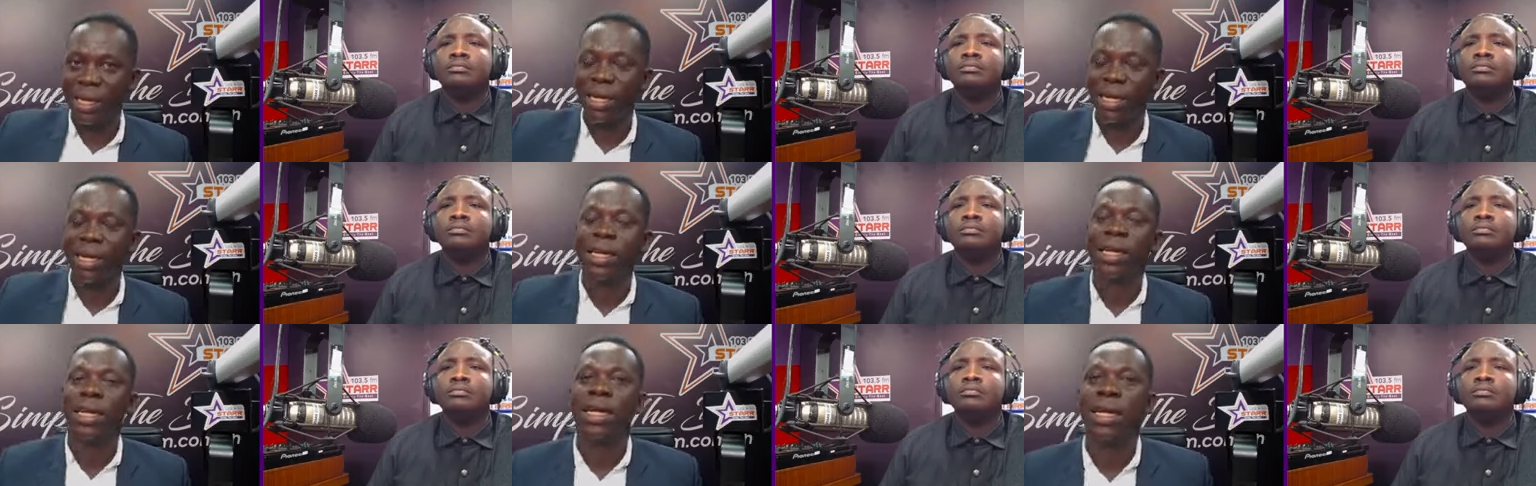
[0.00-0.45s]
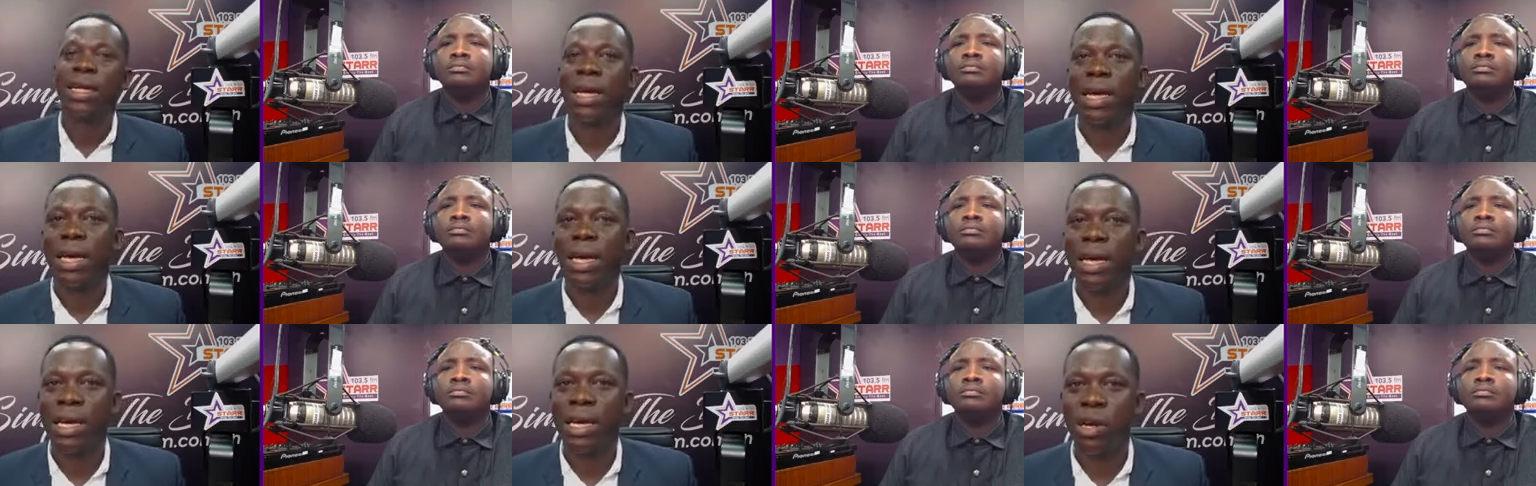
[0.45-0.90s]
Speaker 1: uh,
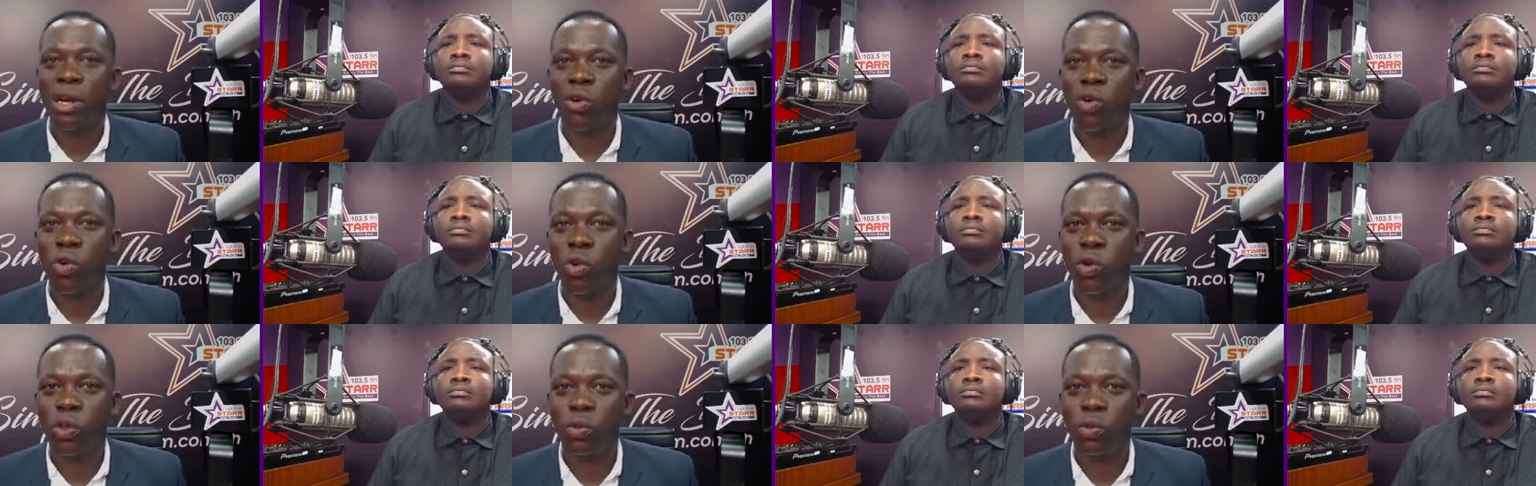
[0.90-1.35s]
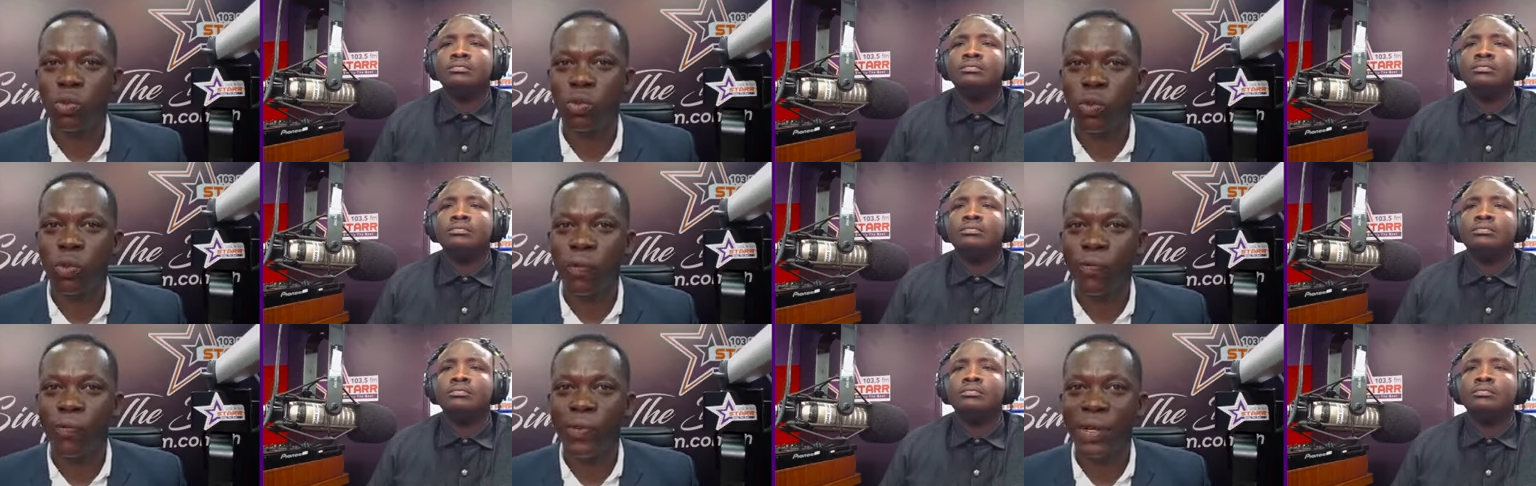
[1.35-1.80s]
the court will
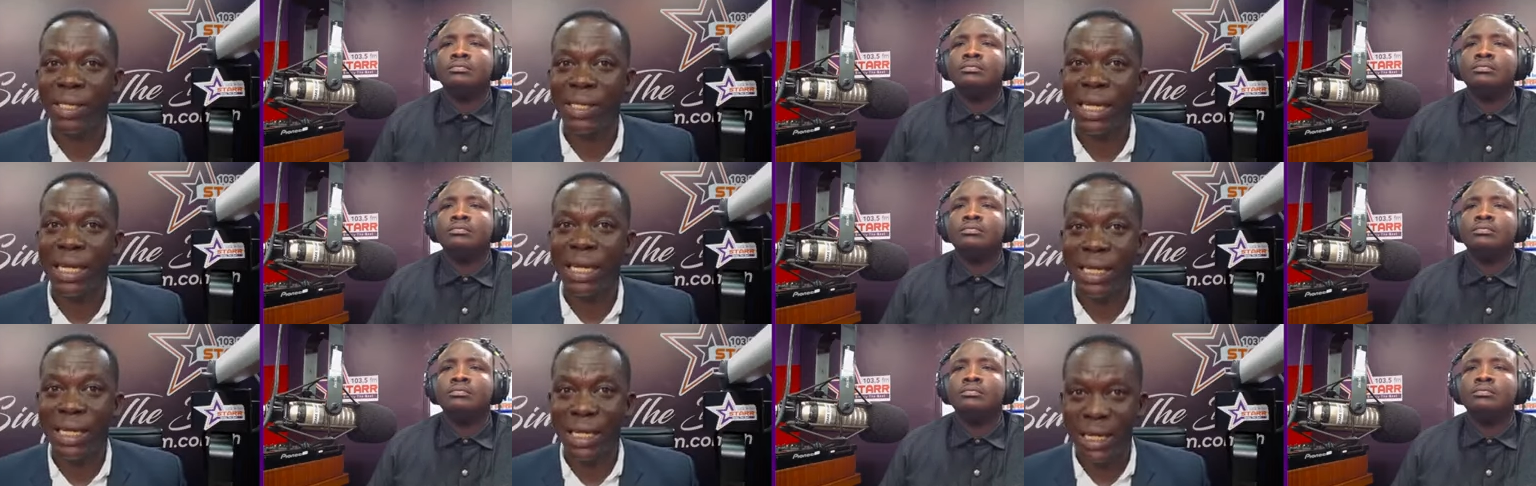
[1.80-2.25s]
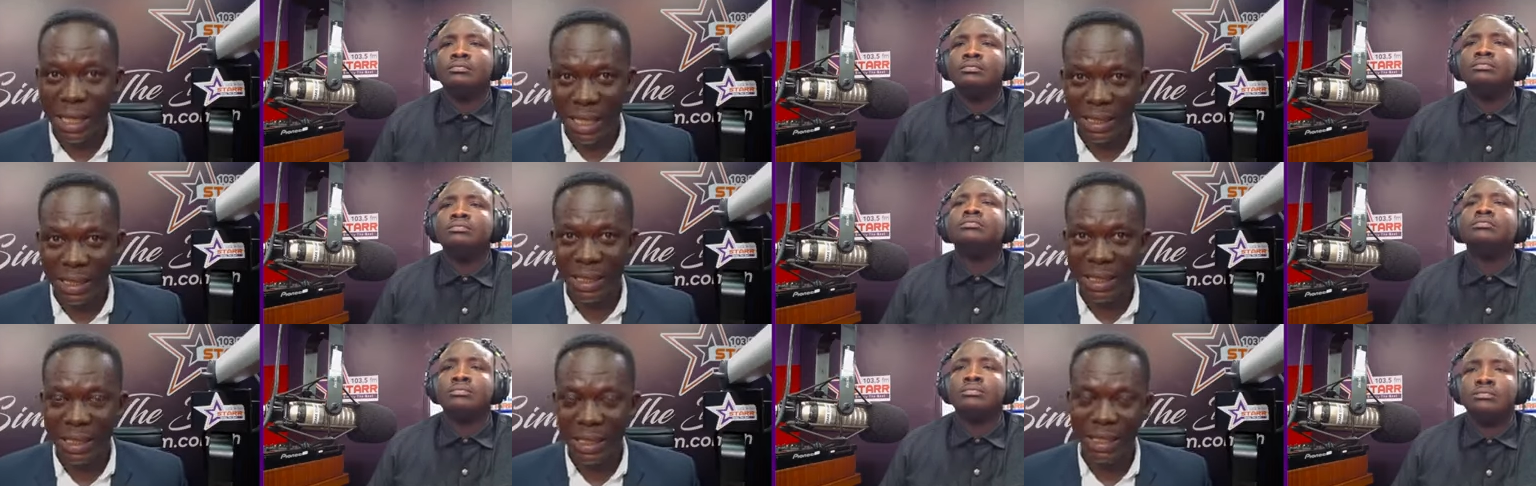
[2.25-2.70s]
fix a date
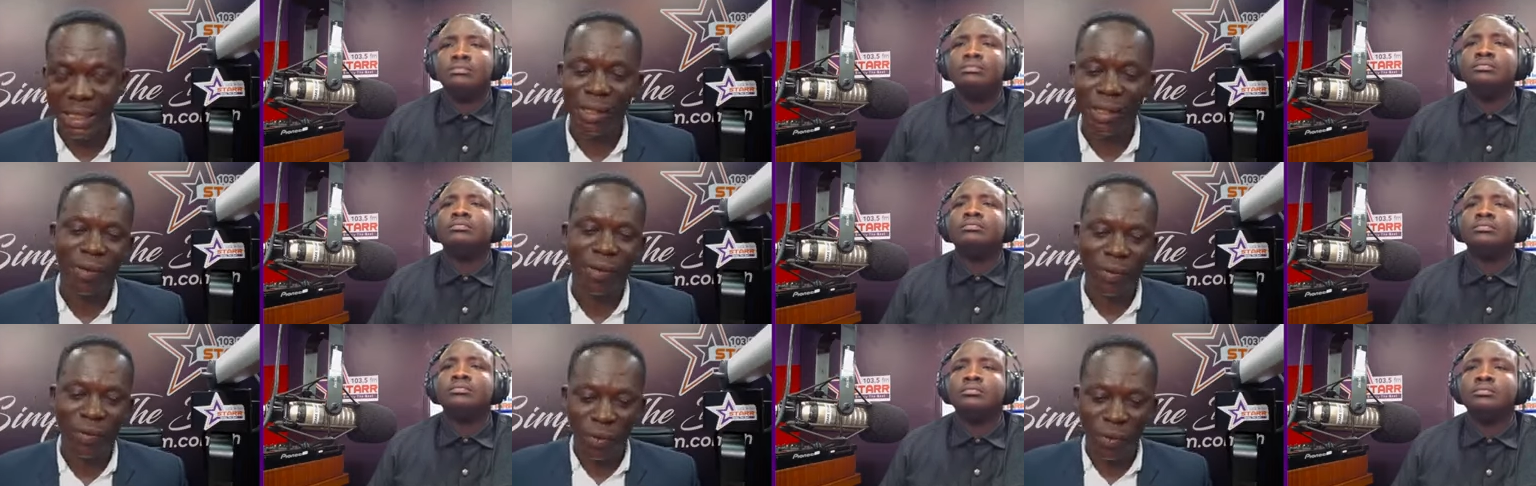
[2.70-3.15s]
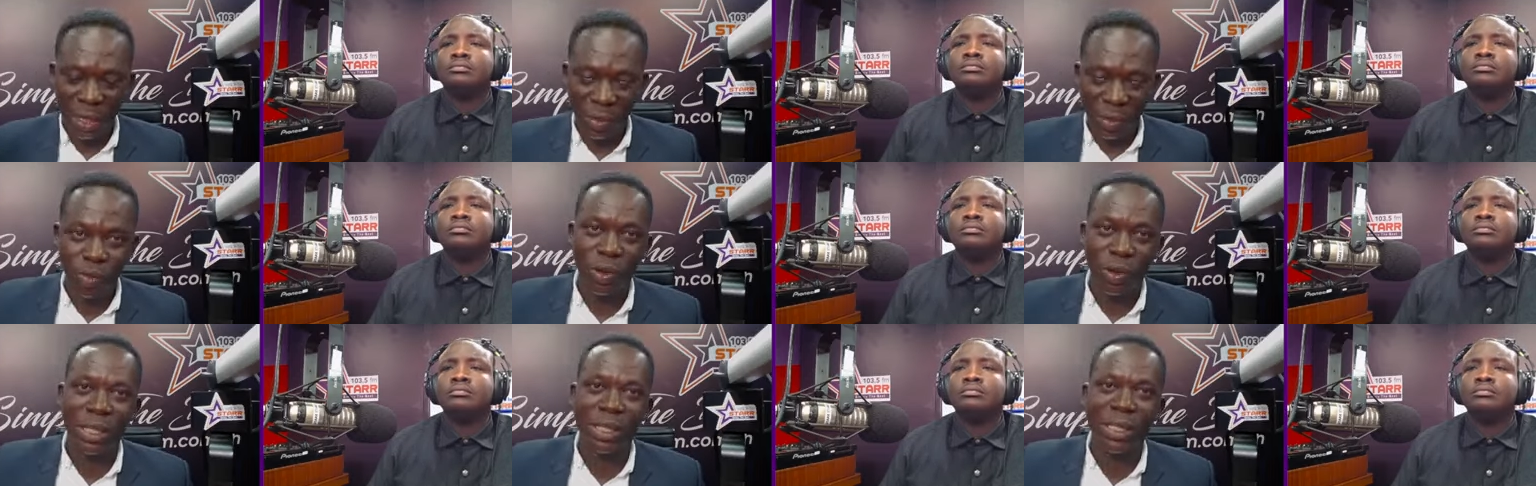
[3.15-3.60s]
within
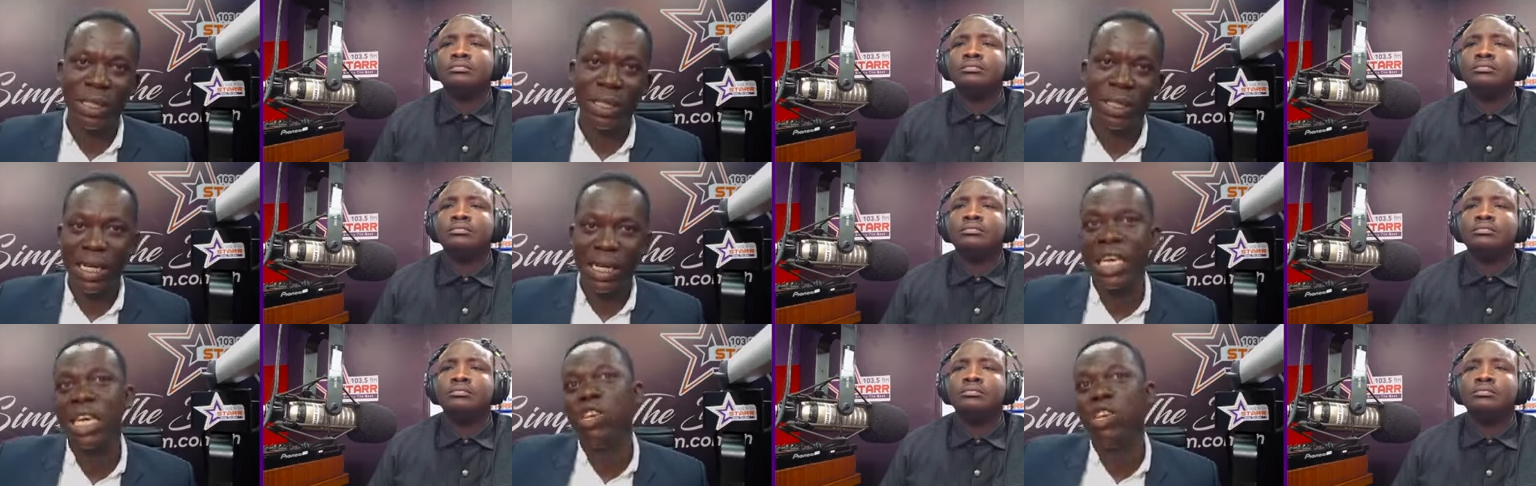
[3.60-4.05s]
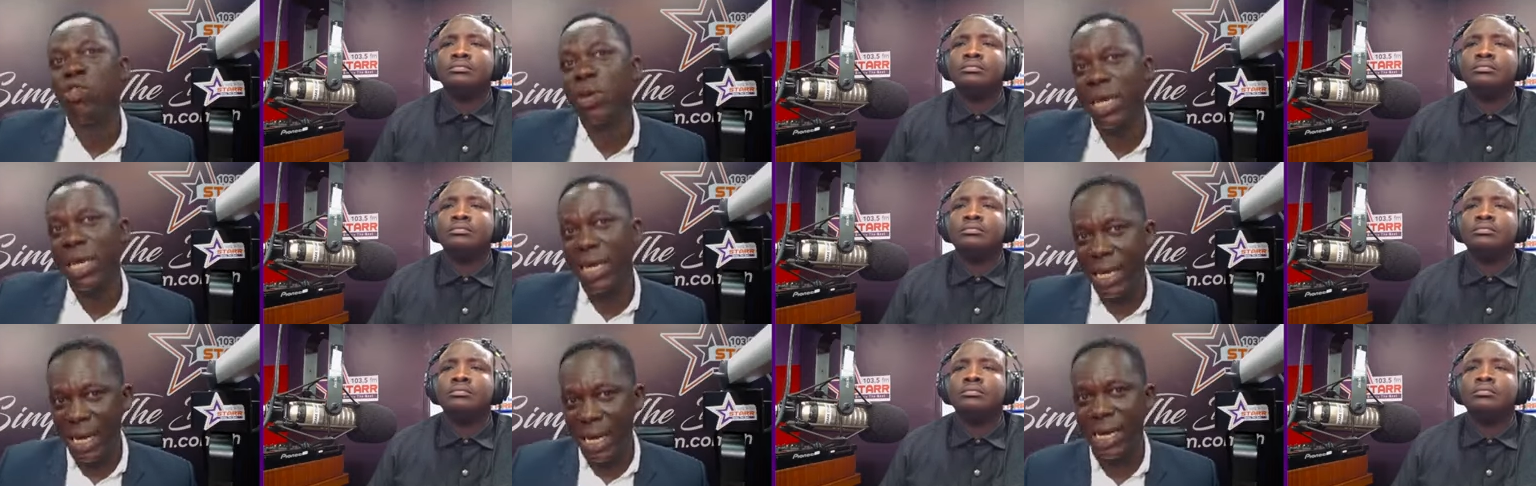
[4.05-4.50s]
which the new
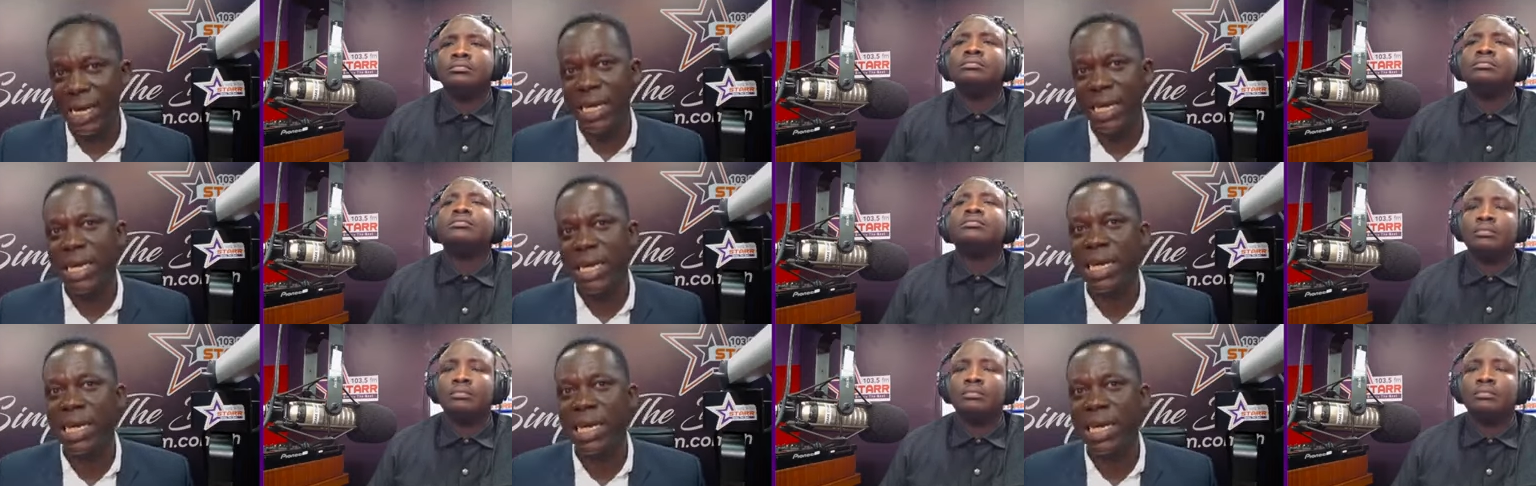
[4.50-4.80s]
legal year to